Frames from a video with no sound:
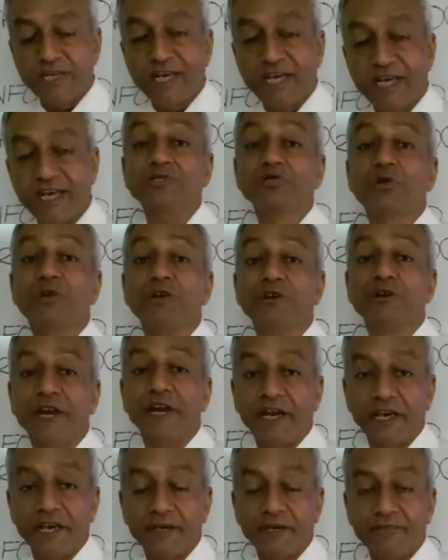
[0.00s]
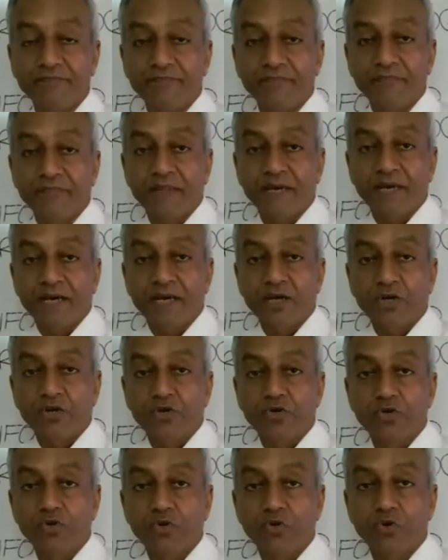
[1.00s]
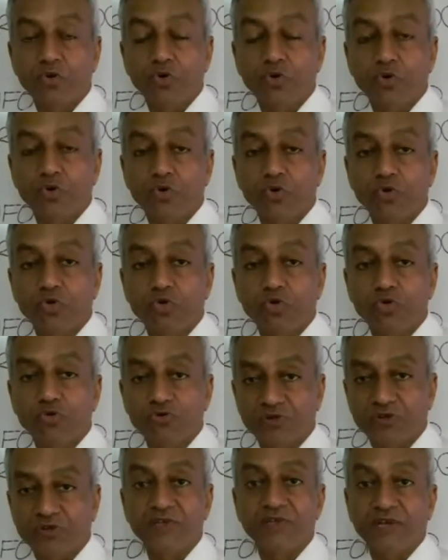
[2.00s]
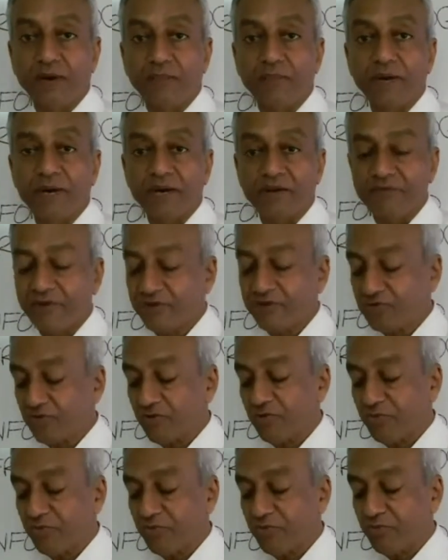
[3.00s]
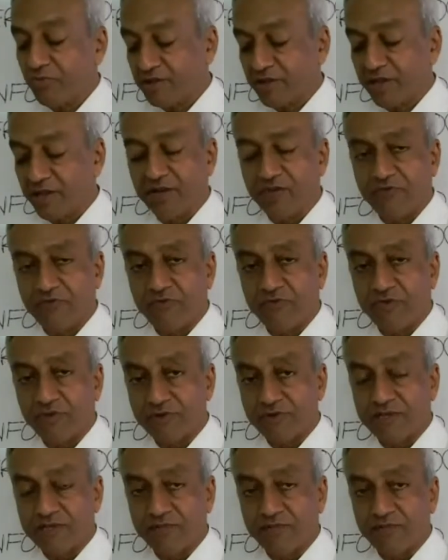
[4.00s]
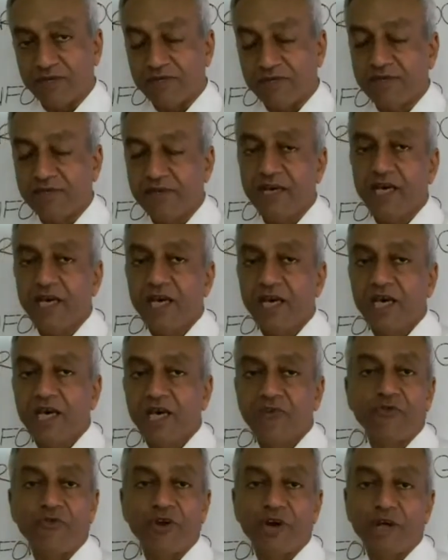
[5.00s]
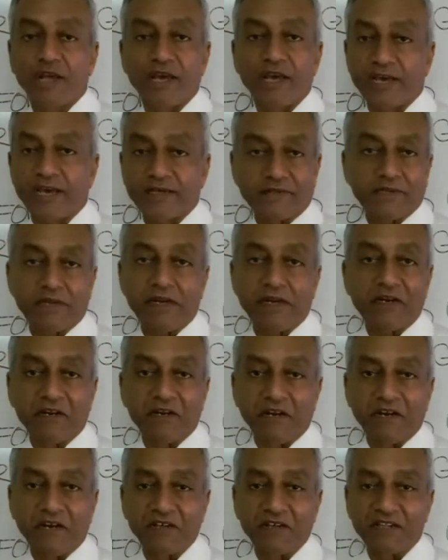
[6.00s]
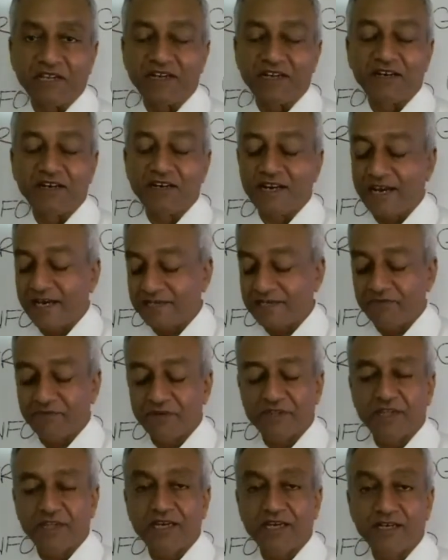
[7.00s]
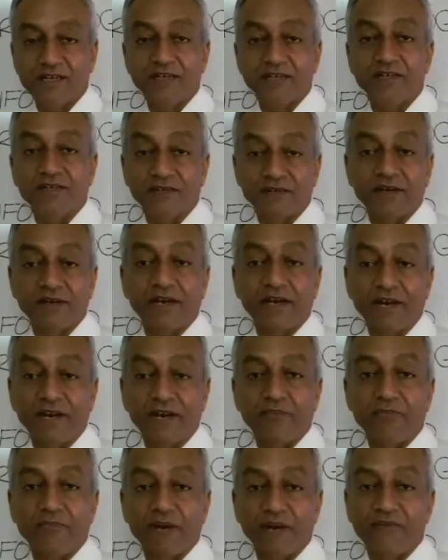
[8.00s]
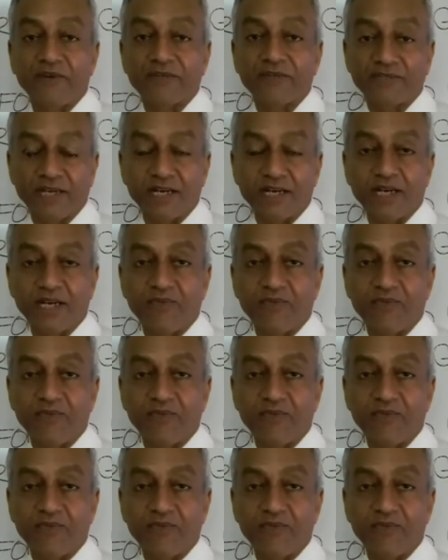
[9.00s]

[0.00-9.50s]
casual trainee to see some benefits. So we put it 3 to 4 or 6 months. If you are an excellent trainer, that as we think, benefits can